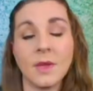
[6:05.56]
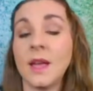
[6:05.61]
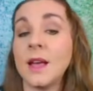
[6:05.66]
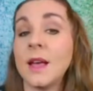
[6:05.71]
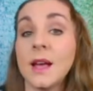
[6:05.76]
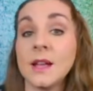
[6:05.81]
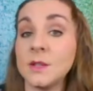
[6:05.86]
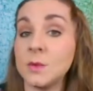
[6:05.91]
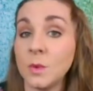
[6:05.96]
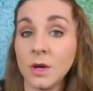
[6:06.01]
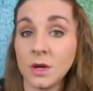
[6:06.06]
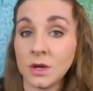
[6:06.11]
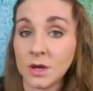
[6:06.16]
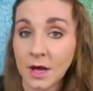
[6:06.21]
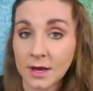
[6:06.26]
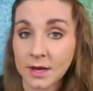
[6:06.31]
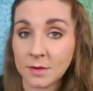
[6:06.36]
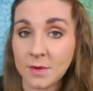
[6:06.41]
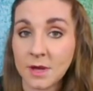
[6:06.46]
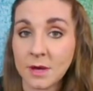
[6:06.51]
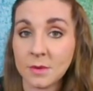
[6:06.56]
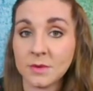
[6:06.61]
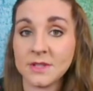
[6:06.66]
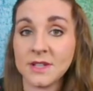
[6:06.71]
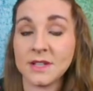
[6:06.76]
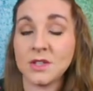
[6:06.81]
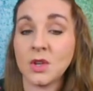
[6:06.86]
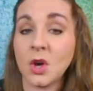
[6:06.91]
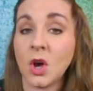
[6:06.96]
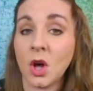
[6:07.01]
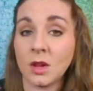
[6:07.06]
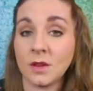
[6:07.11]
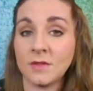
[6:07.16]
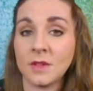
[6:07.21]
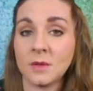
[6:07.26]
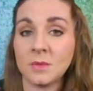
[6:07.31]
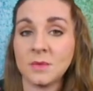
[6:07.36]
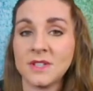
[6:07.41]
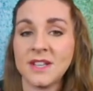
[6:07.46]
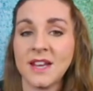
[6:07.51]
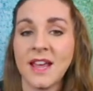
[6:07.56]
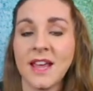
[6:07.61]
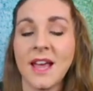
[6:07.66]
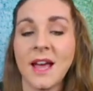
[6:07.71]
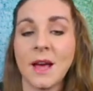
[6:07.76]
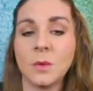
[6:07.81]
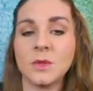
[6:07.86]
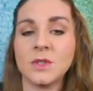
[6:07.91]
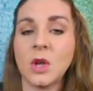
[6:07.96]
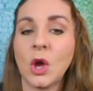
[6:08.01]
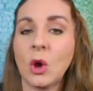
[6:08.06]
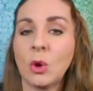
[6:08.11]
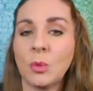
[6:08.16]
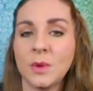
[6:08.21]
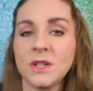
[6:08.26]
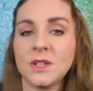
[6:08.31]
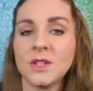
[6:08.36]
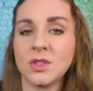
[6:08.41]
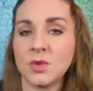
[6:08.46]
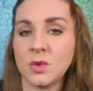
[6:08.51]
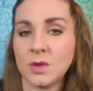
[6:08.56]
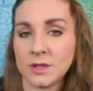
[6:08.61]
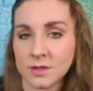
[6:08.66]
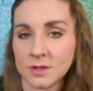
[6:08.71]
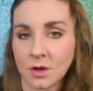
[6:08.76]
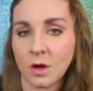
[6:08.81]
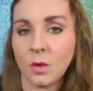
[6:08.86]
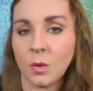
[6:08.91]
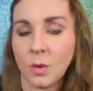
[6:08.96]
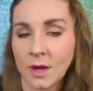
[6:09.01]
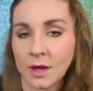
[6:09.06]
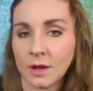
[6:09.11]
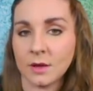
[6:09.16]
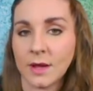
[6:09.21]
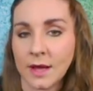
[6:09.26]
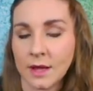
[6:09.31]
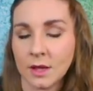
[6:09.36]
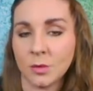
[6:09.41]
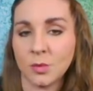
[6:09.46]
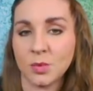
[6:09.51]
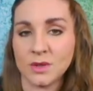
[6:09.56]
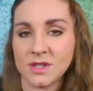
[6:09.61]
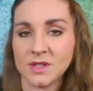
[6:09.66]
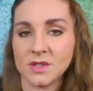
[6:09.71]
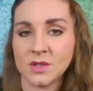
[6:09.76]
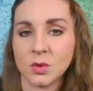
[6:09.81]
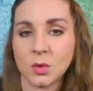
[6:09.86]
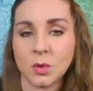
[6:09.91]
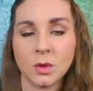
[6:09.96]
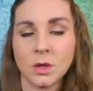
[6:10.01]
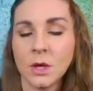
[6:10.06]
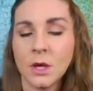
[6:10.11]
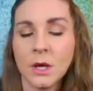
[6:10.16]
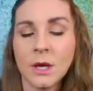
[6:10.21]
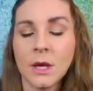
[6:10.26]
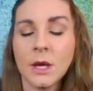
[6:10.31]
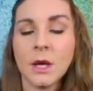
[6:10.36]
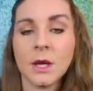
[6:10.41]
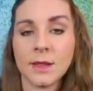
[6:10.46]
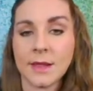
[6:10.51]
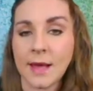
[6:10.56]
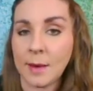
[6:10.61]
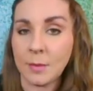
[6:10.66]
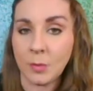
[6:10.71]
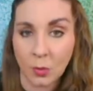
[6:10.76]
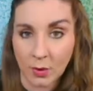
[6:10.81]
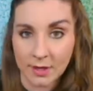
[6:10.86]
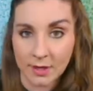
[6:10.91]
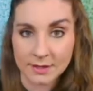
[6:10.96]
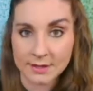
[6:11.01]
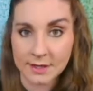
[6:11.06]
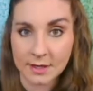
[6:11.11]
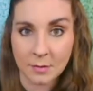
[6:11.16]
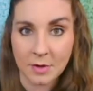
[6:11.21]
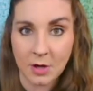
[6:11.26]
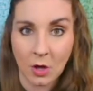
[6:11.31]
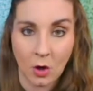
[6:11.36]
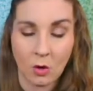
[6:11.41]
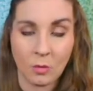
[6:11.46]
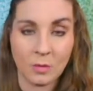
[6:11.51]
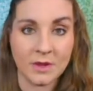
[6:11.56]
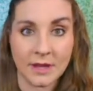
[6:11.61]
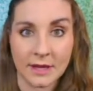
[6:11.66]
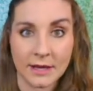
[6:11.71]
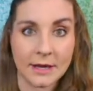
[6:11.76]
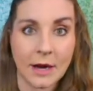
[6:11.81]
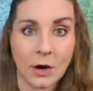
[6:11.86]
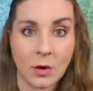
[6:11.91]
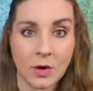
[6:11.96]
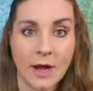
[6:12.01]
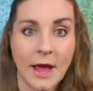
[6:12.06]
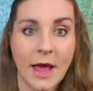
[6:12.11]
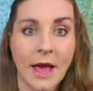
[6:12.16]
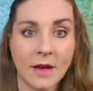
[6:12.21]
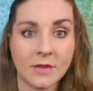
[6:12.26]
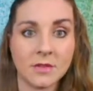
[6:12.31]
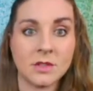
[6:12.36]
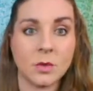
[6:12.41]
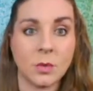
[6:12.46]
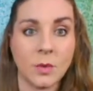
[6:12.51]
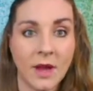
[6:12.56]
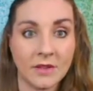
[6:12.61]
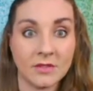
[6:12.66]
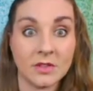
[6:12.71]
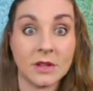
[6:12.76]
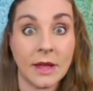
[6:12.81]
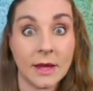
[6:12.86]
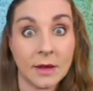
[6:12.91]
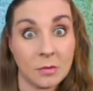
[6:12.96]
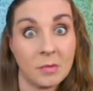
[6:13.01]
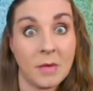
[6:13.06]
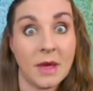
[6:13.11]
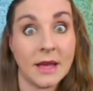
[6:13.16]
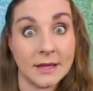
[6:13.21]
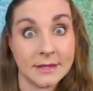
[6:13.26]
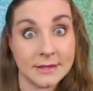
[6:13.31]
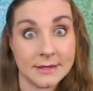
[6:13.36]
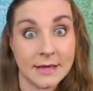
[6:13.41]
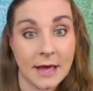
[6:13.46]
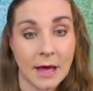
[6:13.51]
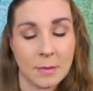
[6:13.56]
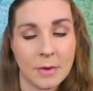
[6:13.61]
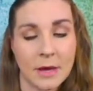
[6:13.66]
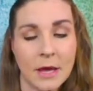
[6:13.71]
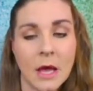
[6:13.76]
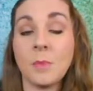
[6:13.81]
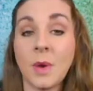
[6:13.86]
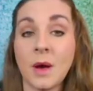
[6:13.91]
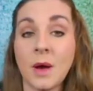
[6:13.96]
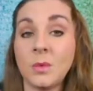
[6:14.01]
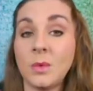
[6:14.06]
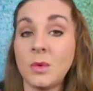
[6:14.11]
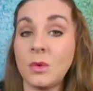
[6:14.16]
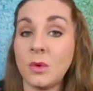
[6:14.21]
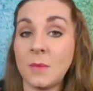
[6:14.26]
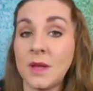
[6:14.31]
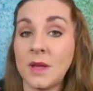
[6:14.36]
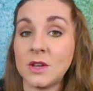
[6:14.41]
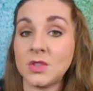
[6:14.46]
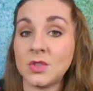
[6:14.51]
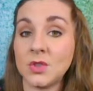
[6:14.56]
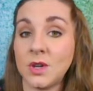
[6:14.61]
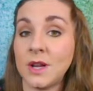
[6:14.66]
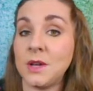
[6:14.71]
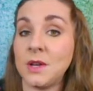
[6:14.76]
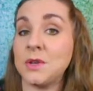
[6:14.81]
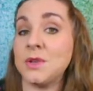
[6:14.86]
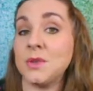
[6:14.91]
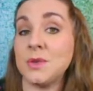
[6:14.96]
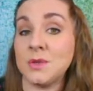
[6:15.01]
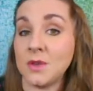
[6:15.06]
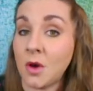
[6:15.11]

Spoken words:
And guys, we are not going to be able to get to all of them today. I was hoping to do this all while Caleb was in school. That boy is going to be home in like an hour and a half, so we have to make it snappy. But we will make sure to introduce